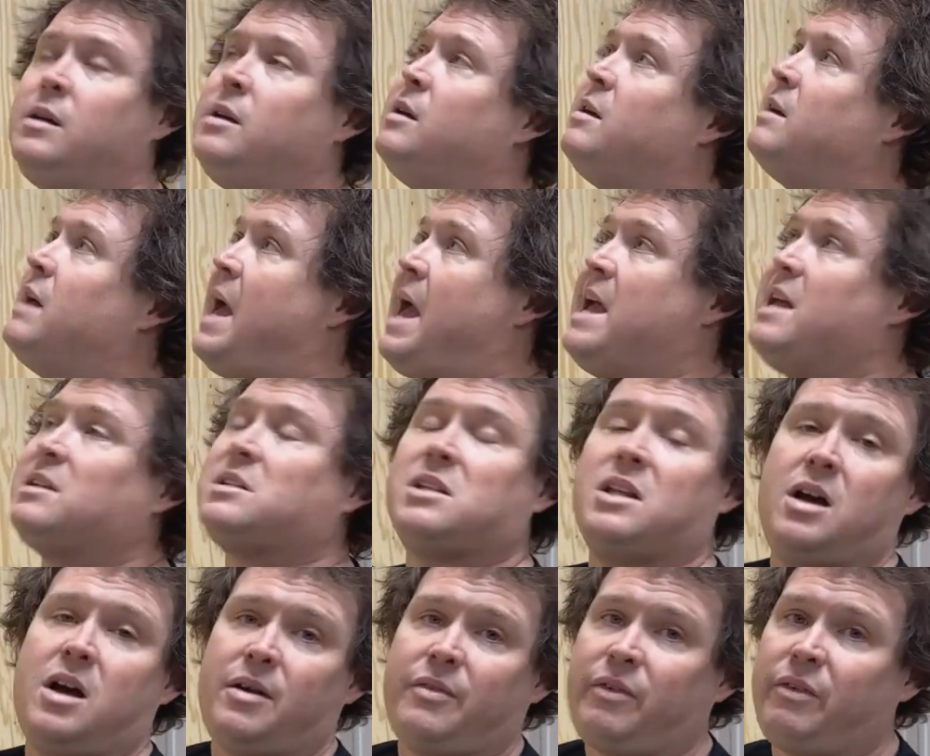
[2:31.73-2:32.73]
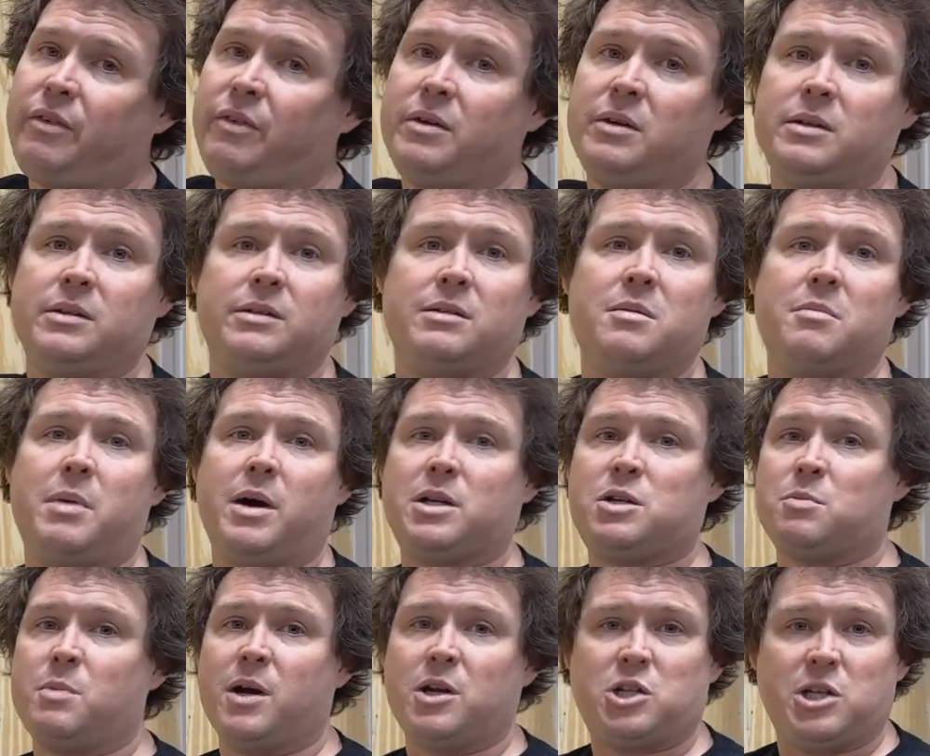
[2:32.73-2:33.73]
hang stuff,
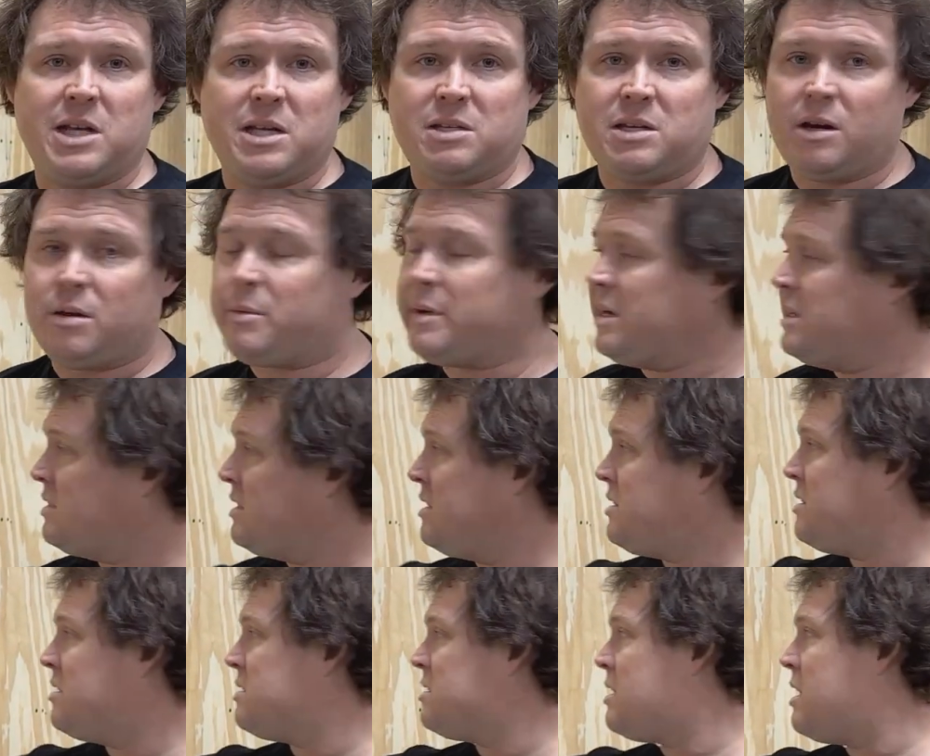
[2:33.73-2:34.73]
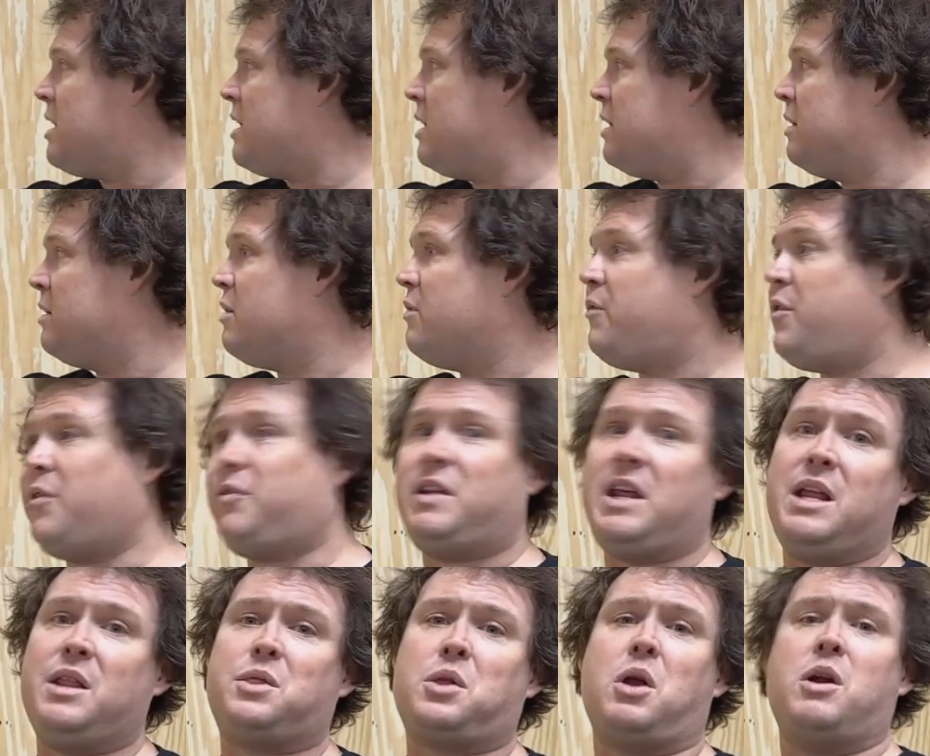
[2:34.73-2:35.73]
much easier, because this is
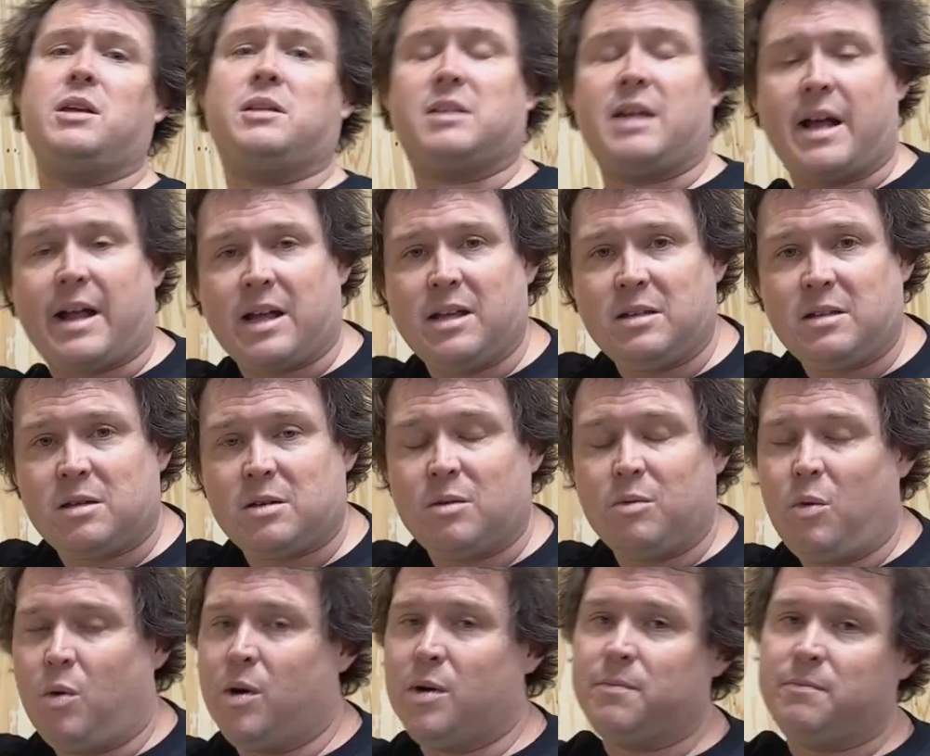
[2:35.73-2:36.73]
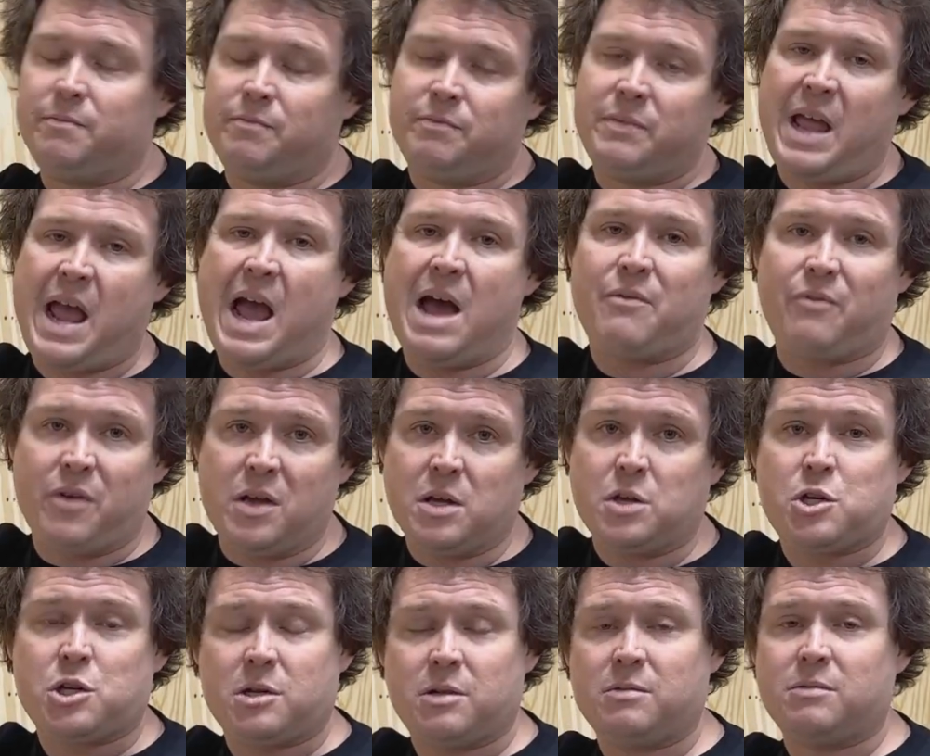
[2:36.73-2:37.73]
15-30 seconds, or half
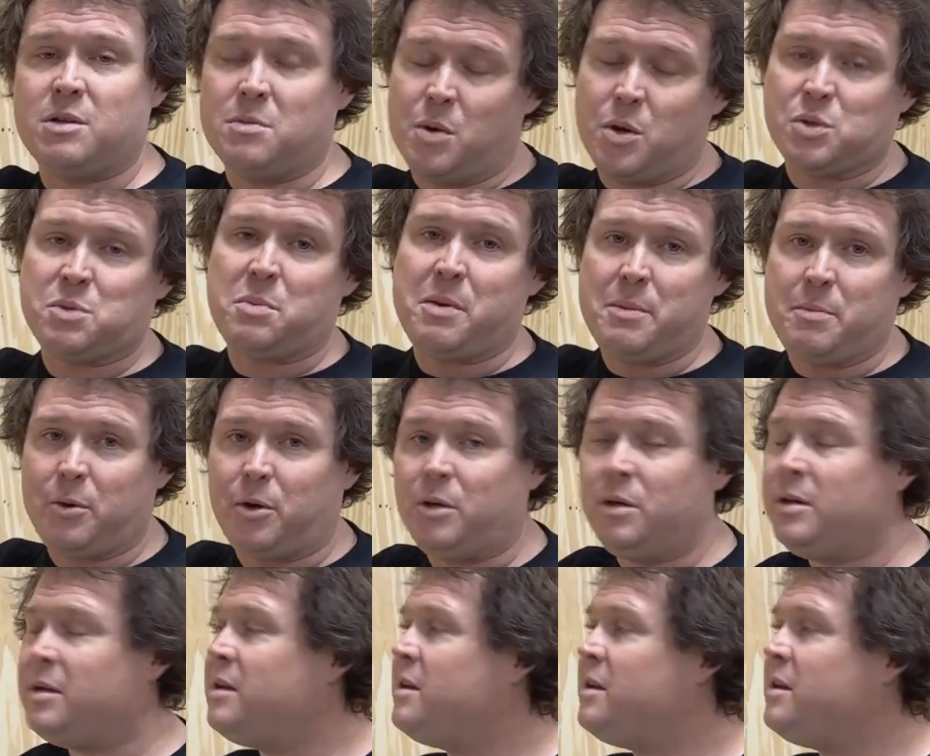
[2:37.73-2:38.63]
inch to most people.